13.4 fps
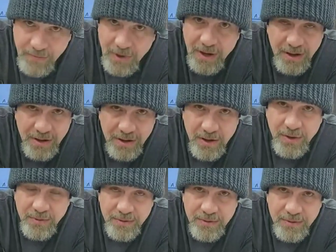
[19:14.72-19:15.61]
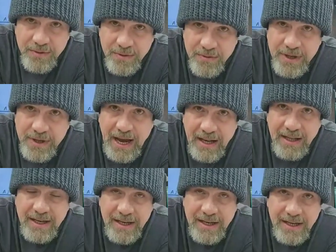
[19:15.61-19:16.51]
you know, the
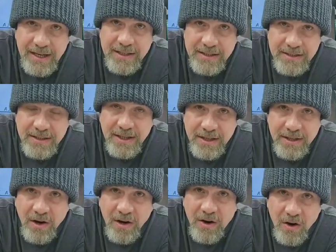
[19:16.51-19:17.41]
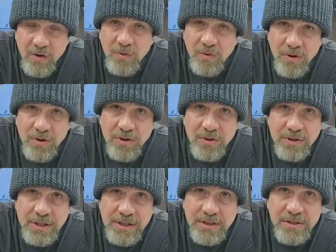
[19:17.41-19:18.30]
reality is that the art world
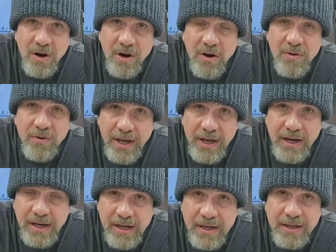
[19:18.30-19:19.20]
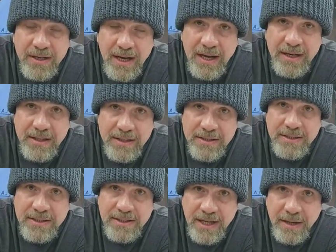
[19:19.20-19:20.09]
is already kind of the
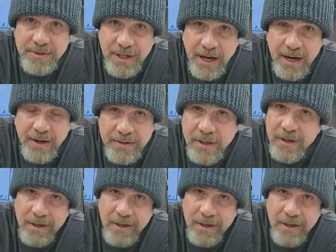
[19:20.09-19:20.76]
stepchild.